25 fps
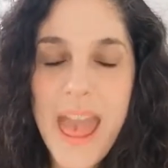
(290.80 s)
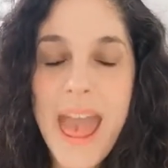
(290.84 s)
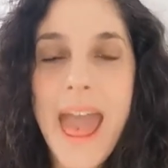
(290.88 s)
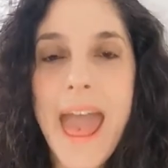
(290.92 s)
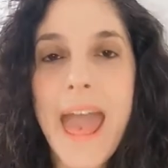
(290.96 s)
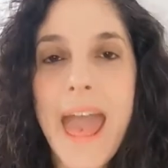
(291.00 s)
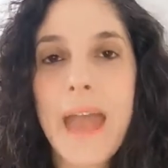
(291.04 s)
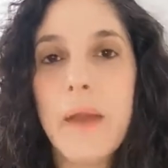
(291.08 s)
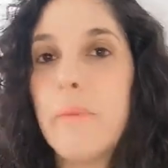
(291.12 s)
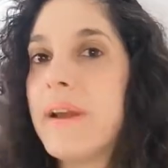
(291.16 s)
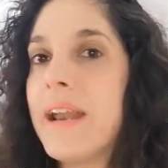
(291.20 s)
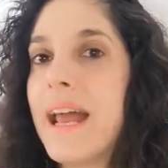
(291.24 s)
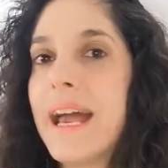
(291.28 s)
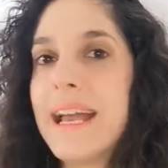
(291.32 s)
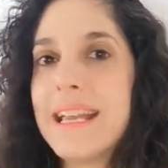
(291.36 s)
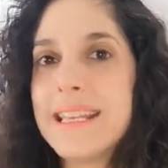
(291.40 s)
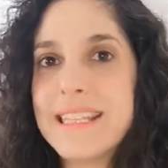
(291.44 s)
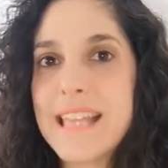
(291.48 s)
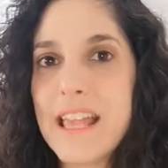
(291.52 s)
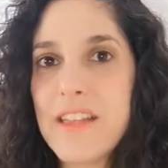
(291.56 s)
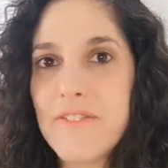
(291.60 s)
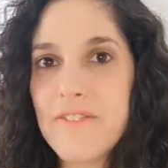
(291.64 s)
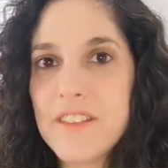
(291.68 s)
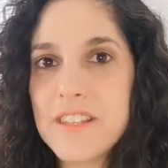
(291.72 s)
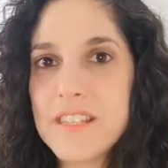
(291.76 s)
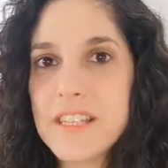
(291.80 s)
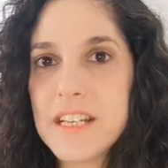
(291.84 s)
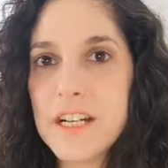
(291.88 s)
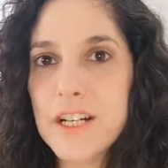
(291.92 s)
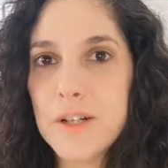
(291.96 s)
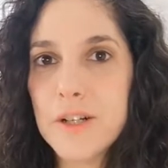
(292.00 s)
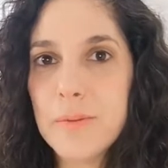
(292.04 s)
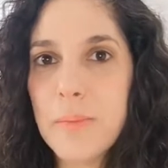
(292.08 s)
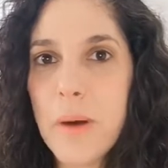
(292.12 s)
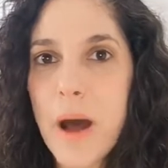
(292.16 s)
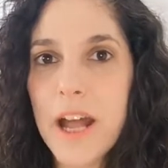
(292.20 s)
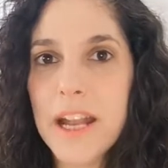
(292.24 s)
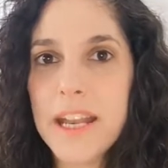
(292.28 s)
And when I say
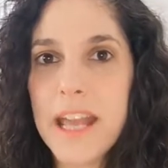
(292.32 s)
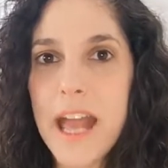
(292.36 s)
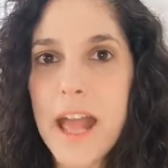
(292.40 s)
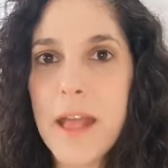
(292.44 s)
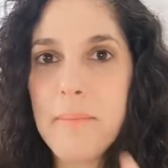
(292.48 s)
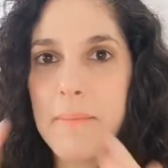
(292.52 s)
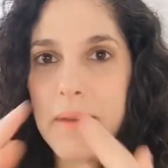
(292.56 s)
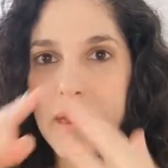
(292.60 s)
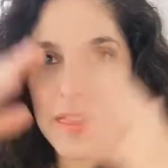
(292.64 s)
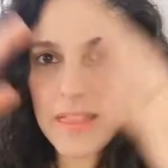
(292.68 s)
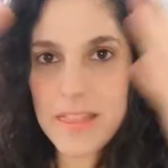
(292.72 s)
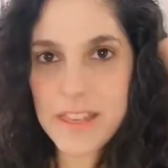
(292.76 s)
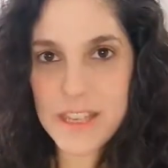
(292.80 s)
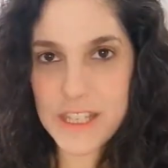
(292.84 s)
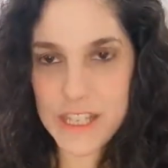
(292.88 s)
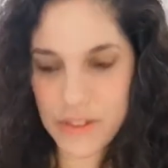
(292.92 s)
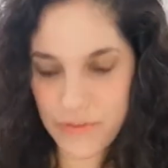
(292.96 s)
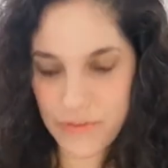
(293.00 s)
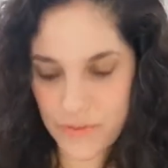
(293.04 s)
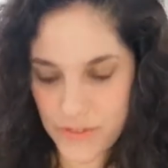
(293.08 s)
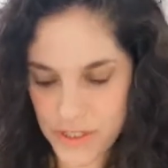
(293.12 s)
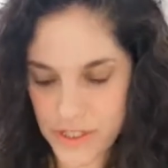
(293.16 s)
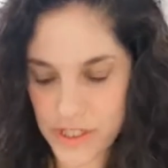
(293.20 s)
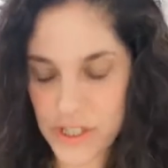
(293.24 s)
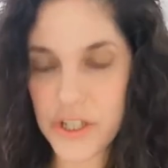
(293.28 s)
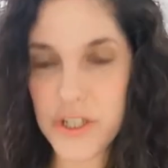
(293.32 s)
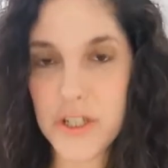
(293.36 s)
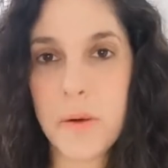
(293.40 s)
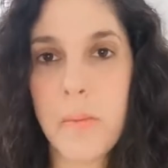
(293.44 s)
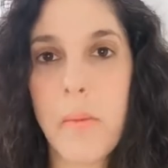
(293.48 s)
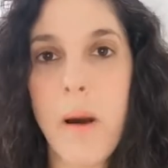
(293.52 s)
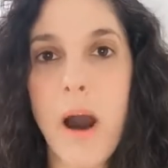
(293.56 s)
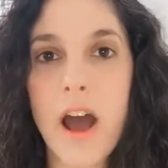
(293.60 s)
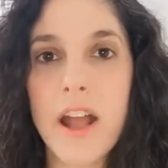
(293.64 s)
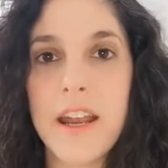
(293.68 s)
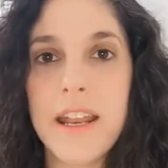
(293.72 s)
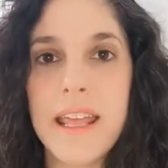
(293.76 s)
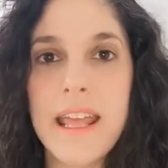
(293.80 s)
physical body, I mean this physical
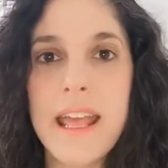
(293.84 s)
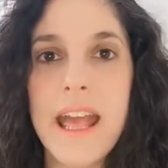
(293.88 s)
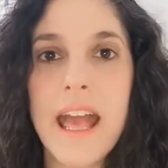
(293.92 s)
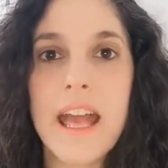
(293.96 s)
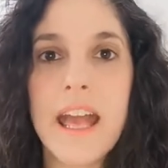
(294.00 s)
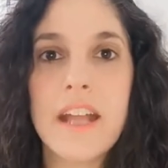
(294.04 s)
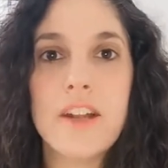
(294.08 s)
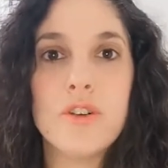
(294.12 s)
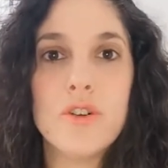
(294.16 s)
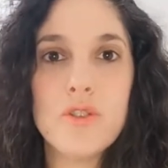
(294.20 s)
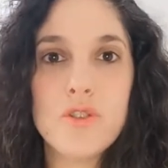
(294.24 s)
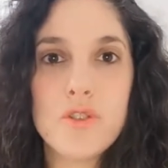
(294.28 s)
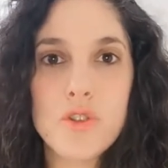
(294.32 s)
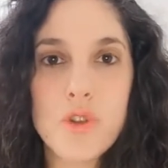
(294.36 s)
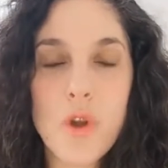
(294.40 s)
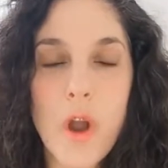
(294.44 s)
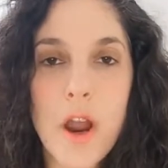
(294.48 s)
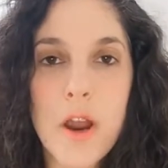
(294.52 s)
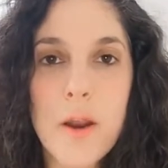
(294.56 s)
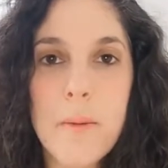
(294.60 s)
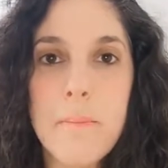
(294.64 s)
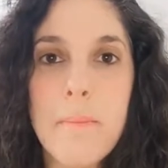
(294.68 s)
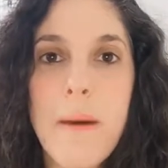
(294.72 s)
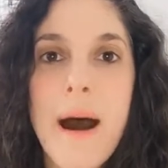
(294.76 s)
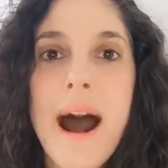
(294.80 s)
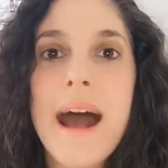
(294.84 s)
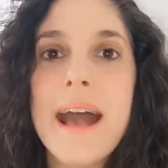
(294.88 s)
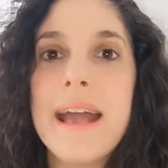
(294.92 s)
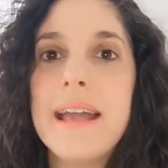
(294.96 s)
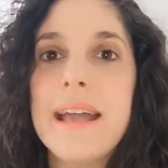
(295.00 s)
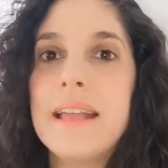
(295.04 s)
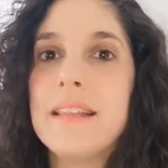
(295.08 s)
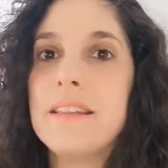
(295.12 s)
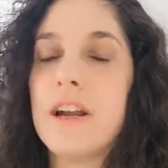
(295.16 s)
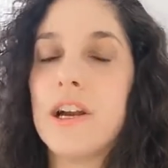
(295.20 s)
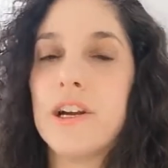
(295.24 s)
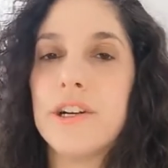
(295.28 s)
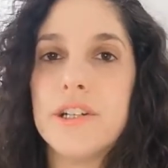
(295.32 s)
body and also our
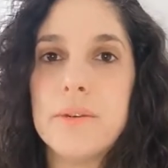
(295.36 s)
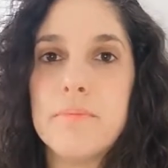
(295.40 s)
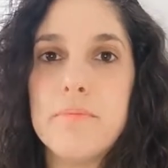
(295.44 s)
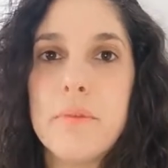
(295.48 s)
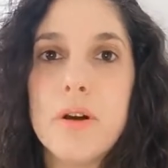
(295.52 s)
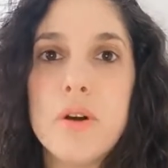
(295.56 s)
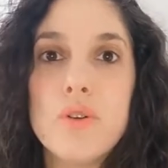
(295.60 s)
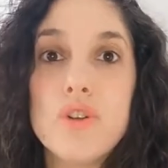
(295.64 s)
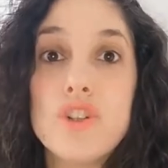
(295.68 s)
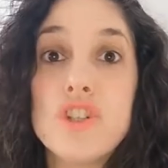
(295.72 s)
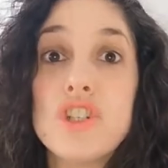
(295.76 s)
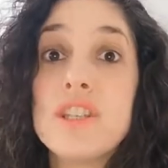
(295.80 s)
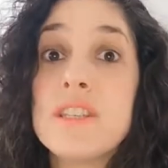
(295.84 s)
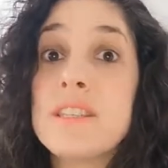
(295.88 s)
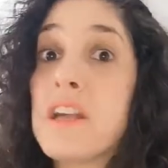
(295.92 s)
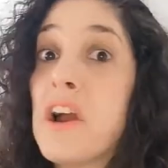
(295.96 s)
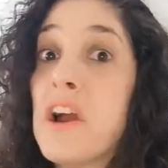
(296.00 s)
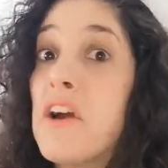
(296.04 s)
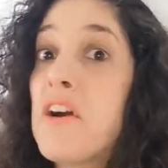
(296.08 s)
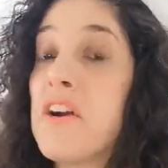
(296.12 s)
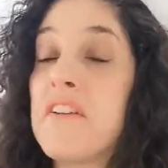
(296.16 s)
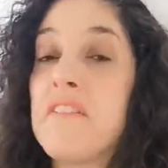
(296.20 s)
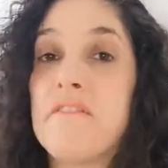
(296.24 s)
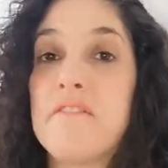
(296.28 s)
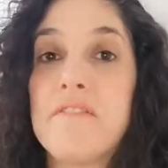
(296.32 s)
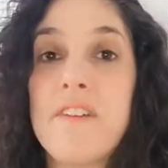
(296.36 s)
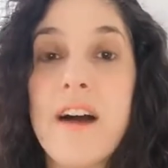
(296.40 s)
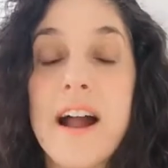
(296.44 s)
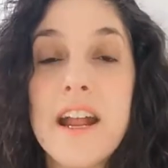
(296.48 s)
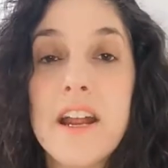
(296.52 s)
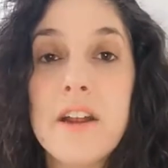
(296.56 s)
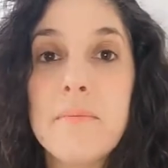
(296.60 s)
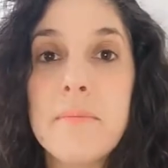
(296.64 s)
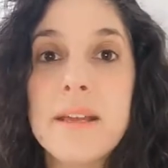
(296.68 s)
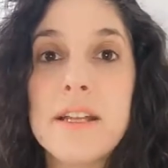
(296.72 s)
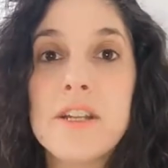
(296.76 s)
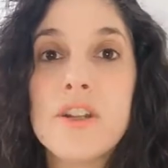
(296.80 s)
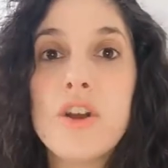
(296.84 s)
mind, our emotions, our
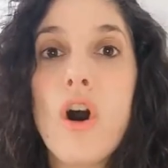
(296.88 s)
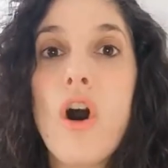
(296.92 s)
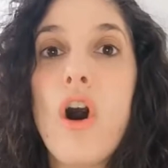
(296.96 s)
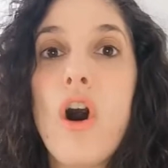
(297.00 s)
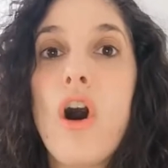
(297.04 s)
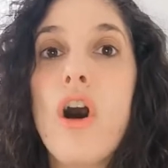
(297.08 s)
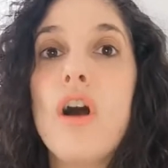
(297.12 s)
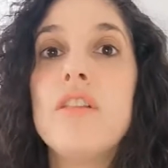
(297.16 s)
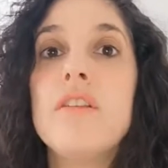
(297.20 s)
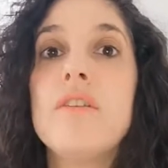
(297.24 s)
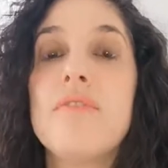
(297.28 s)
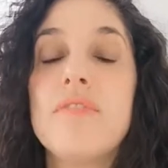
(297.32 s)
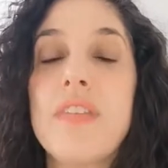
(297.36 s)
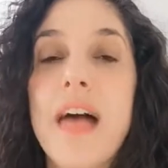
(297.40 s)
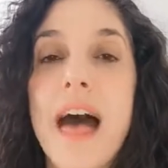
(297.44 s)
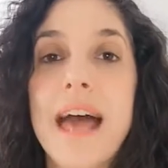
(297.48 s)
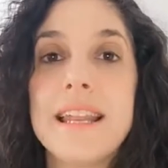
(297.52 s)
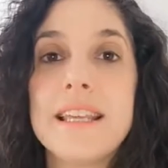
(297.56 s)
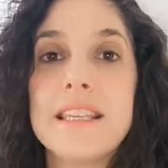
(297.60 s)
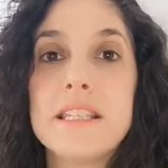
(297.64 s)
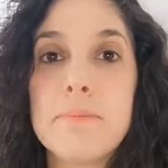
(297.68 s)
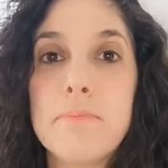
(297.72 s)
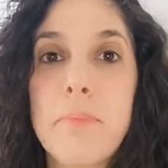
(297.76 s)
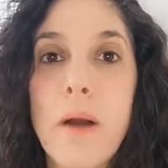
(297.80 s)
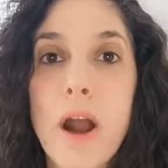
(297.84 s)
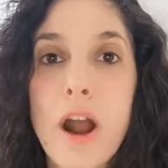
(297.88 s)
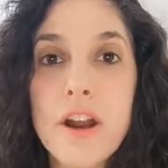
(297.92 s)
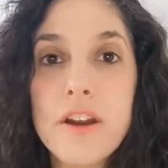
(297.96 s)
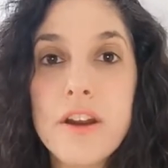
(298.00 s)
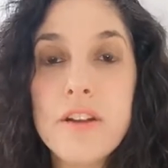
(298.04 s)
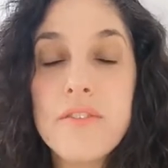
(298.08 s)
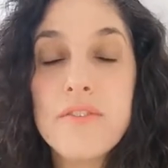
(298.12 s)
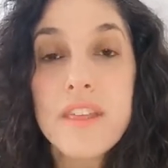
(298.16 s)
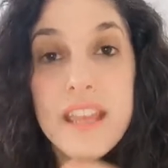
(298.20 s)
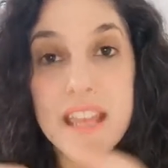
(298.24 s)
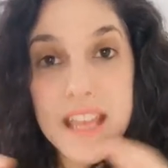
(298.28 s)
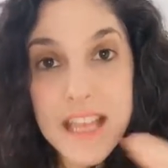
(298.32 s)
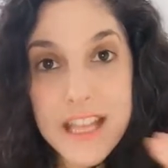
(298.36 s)
environment. All of that is part of
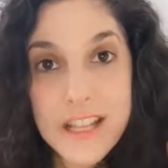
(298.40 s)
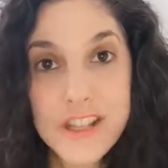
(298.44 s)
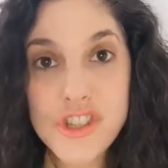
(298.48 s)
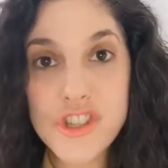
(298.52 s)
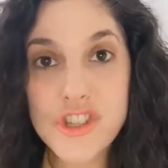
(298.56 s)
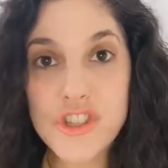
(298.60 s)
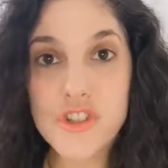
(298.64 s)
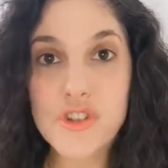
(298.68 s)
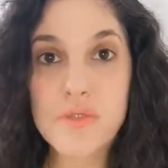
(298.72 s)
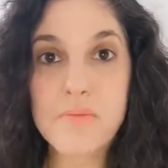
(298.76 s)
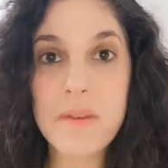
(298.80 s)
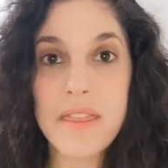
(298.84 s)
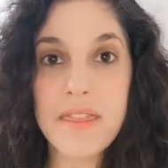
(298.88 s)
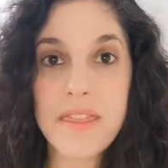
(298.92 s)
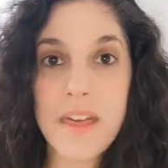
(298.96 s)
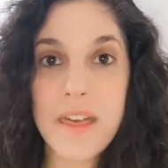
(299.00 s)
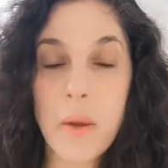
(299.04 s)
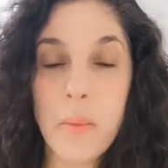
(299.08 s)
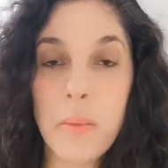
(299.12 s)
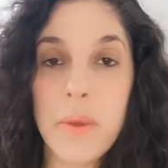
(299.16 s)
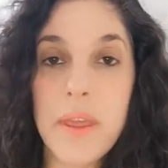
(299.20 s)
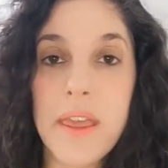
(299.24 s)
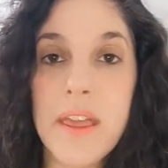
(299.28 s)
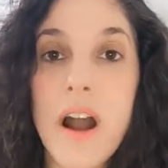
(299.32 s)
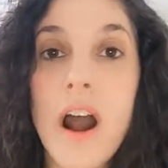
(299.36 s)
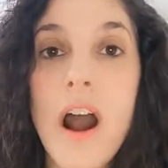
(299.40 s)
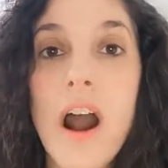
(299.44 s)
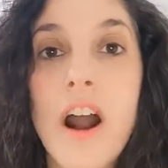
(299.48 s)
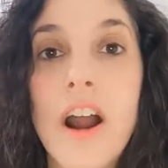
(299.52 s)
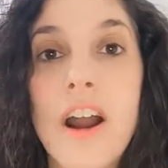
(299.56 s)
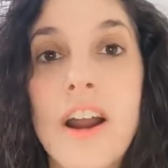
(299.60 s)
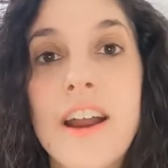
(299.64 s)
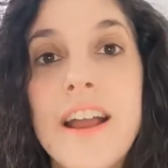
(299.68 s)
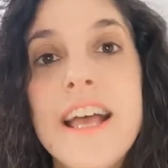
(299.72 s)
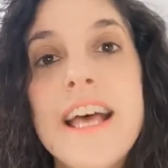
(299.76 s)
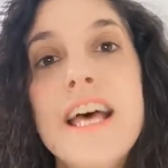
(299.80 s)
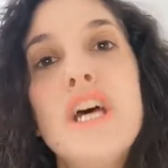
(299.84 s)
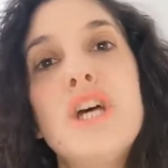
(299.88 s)
the instrument that we
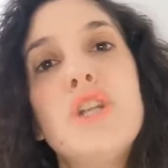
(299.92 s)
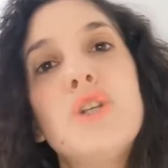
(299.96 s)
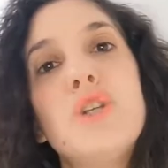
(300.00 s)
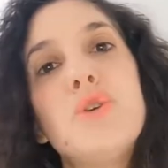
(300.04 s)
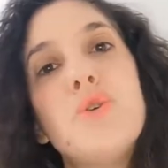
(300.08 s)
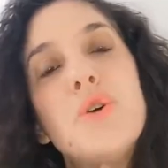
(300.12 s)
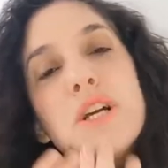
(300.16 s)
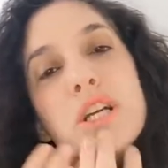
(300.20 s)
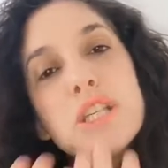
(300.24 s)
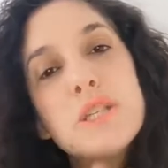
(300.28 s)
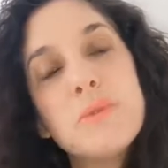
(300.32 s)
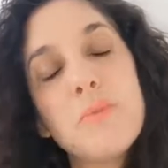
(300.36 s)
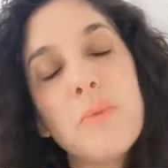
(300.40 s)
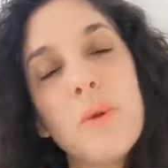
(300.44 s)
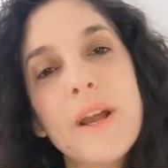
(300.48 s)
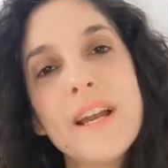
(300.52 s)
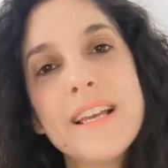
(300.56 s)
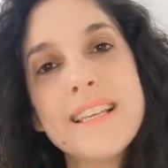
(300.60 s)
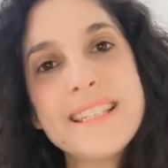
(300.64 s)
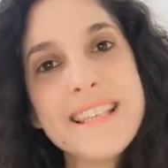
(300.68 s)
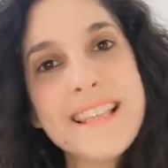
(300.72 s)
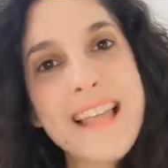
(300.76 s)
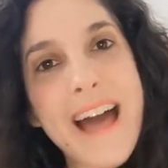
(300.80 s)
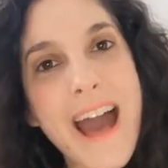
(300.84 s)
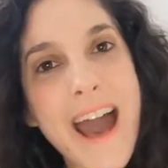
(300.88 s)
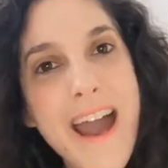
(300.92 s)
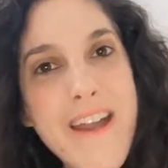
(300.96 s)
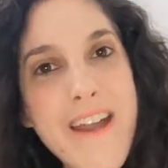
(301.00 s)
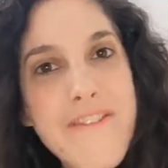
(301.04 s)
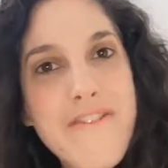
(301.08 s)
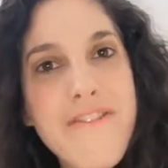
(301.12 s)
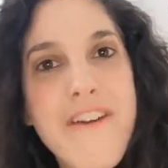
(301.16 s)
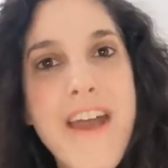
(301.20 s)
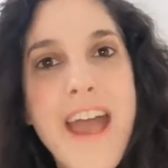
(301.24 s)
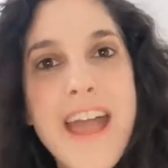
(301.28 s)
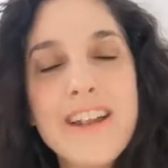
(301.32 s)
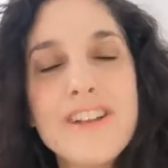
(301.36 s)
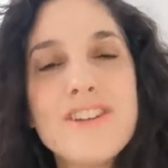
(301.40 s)
are to express life
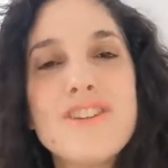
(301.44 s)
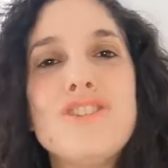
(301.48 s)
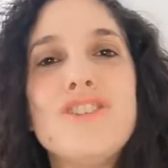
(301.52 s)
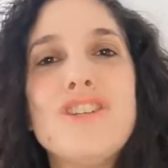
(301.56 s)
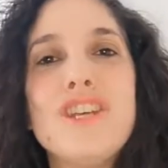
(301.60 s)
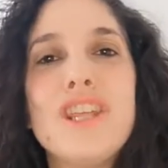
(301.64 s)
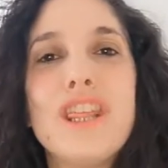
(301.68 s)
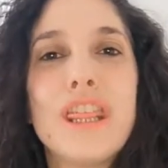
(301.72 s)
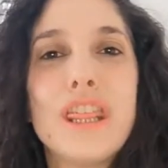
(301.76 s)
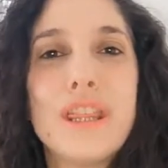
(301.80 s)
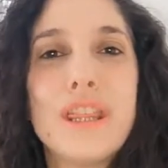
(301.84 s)
energy